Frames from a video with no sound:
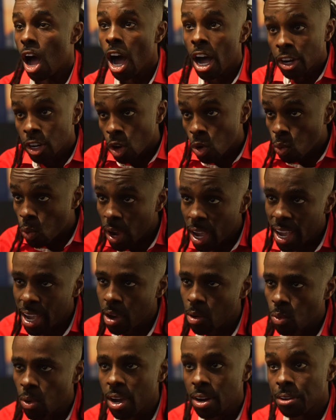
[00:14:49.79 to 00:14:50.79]
unaware
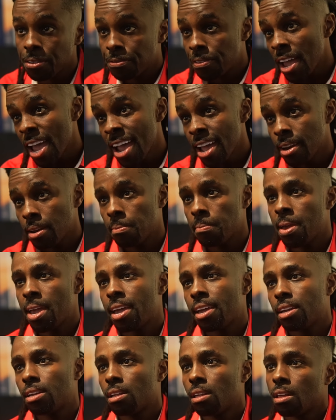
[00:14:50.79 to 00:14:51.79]
where to find them
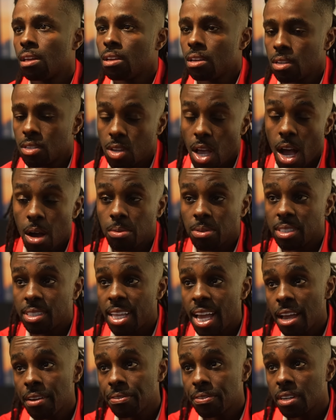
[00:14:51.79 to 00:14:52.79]
at. So I was
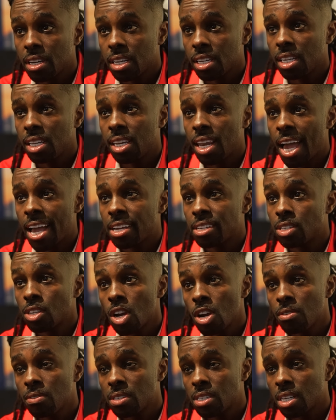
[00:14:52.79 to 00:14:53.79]
definitely like
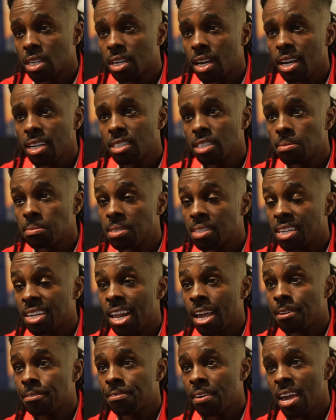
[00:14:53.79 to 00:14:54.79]
servicing customers in
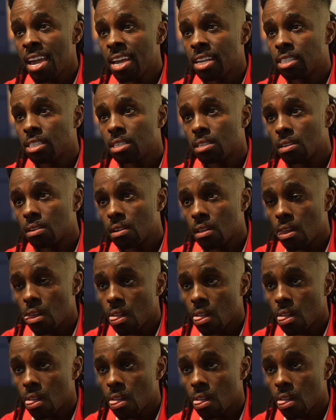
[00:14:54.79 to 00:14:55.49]
that fashion.